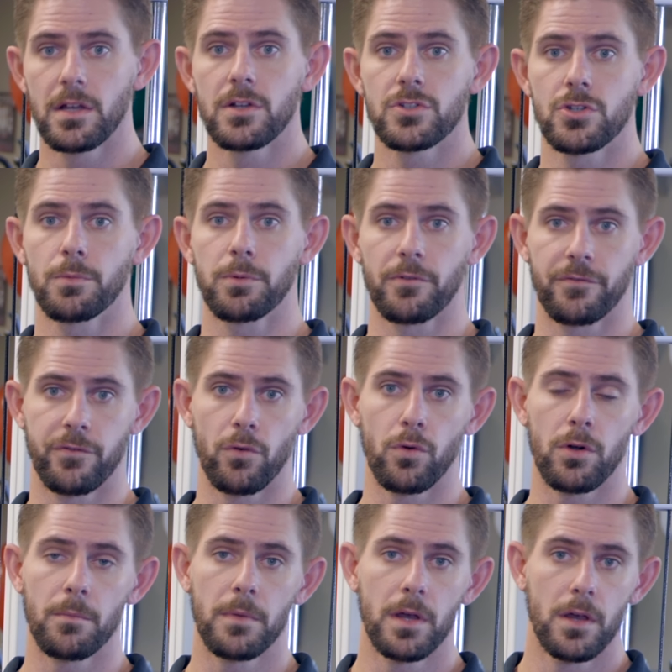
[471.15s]
to
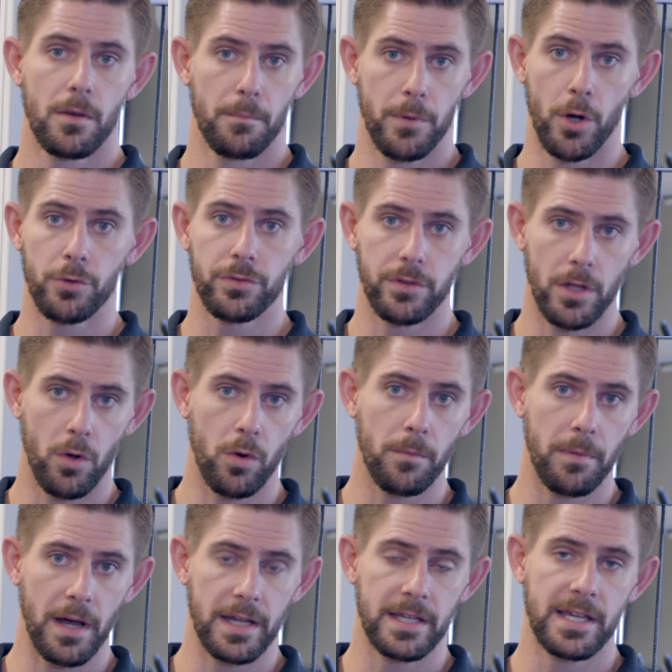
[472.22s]
perform both lower
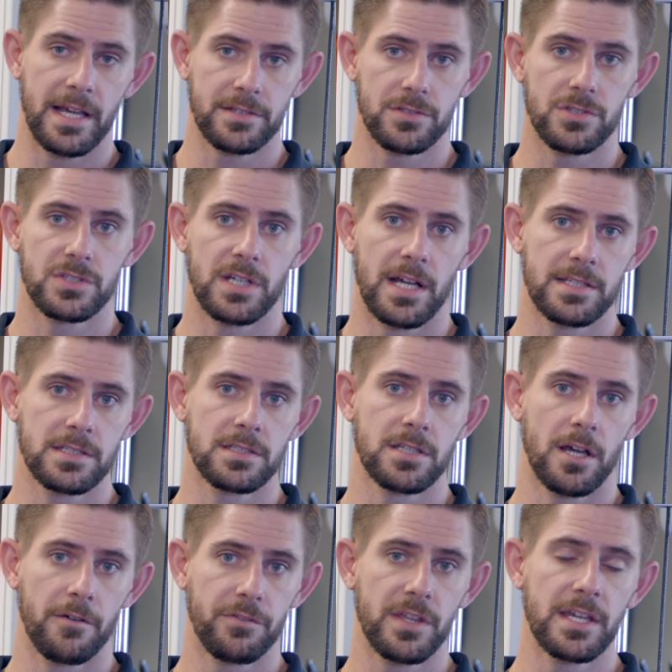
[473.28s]
body exercises
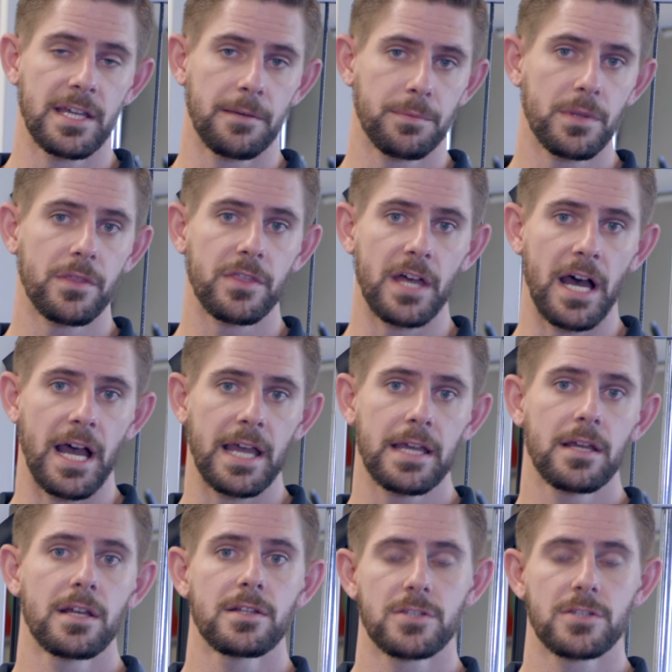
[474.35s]
of the hip and thigh